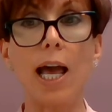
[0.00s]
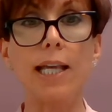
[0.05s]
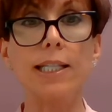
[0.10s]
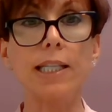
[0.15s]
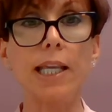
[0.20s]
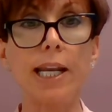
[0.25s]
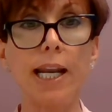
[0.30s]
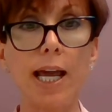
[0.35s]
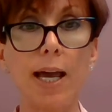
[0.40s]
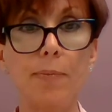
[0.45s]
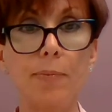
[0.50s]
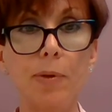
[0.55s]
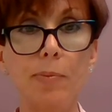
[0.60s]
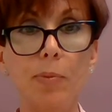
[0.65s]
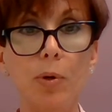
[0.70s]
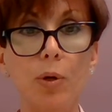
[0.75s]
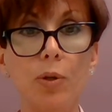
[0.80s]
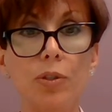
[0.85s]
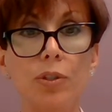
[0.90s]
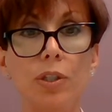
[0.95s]
as that happy
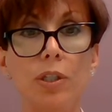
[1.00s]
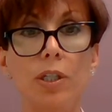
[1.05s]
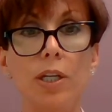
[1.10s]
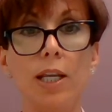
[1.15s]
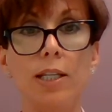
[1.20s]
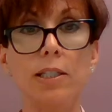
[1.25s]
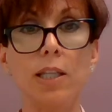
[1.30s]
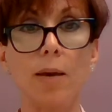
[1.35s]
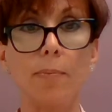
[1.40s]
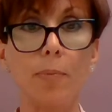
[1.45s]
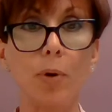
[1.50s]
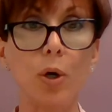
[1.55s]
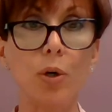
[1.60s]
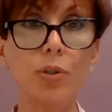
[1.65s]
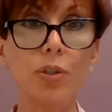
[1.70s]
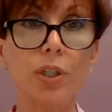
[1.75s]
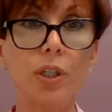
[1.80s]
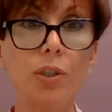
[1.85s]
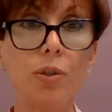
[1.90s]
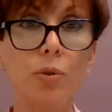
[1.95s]
person, as that
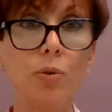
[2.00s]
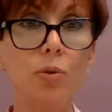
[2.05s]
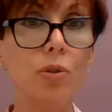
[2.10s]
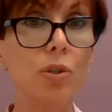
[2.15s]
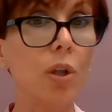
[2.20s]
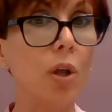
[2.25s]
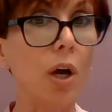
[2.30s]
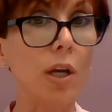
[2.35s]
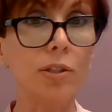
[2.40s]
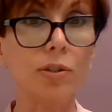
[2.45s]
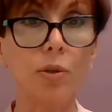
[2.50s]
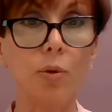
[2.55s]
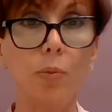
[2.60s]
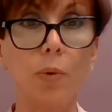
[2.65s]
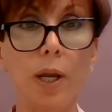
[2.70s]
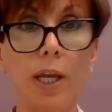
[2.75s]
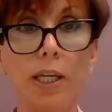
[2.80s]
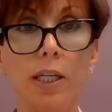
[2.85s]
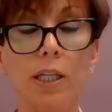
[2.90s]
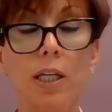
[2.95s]
person who's lost the
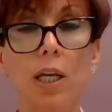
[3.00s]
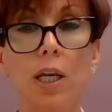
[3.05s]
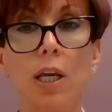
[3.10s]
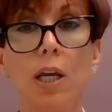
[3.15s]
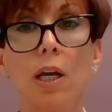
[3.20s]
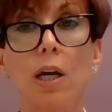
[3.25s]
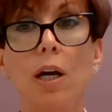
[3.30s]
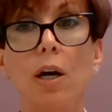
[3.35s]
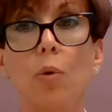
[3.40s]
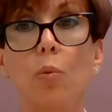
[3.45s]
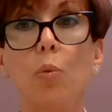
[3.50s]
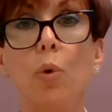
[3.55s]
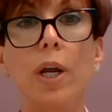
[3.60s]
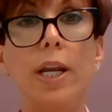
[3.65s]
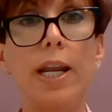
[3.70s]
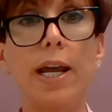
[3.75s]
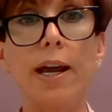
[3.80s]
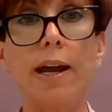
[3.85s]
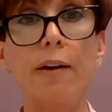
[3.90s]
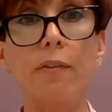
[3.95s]
weight.
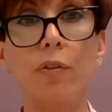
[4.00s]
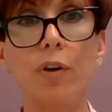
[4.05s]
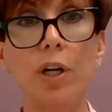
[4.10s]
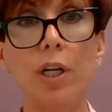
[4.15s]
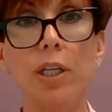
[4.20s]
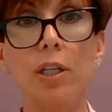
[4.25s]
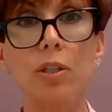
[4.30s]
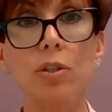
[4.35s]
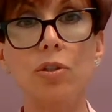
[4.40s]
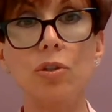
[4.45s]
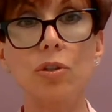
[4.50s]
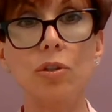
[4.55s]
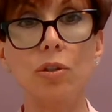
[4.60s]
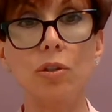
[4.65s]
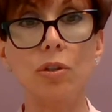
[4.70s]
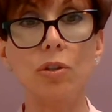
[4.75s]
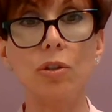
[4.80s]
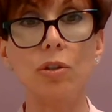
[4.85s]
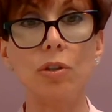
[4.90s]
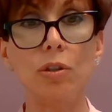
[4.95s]
Whatever it
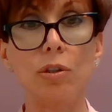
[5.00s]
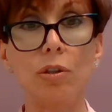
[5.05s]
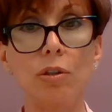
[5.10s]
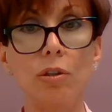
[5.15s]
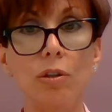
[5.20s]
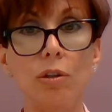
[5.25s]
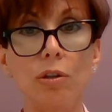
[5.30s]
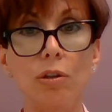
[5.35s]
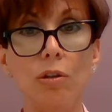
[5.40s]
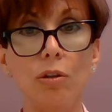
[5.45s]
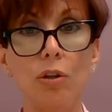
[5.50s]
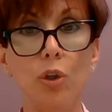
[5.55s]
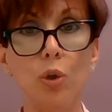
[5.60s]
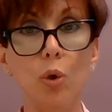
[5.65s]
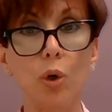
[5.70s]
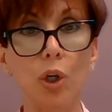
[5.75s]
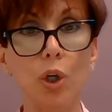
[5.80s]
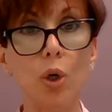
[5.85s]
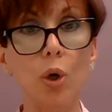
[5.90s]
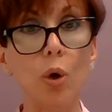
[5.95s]
is
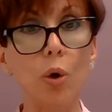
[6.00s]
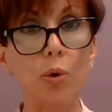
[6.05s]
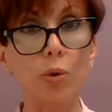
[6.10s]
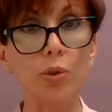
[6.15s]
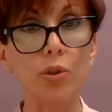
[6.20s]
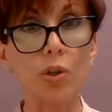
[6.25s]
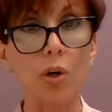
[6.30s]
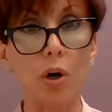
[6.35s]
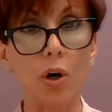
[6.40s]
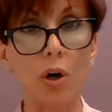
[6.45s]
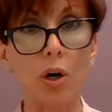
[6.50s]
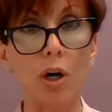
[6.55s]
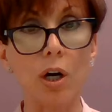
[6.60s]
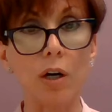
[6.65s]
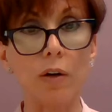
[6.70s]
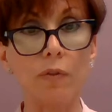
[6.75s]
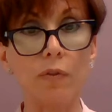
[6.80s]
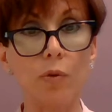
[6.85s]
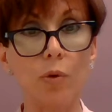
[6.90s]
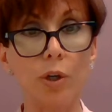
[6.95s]
your goals
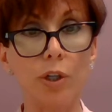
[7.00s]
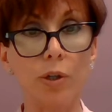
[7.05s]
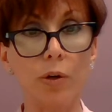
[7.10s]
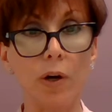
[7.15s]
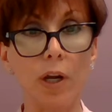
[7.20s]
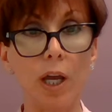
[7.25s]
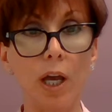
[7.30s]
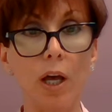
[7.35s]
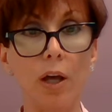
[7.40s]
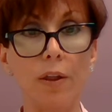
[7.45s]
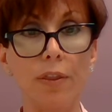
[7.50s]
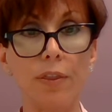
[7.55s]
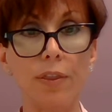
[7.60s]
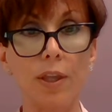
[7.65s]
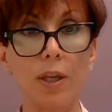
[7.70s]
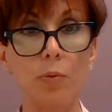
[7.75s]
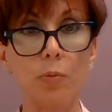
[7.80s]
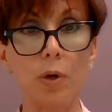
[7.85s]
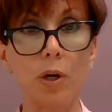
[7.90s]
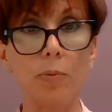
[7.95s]
are for your
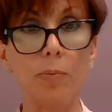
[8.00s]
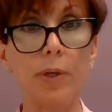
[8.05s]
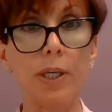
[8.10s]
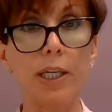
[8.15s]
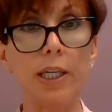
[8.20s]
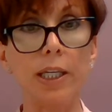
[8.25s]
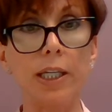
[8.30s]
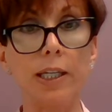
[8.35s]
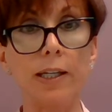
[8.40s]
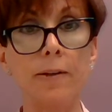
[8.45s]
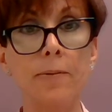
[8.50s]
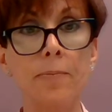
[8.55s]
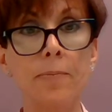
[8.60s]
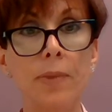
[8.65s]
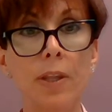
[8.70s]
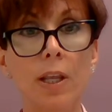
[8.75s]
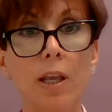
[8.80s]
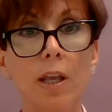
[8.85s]
health and well-being,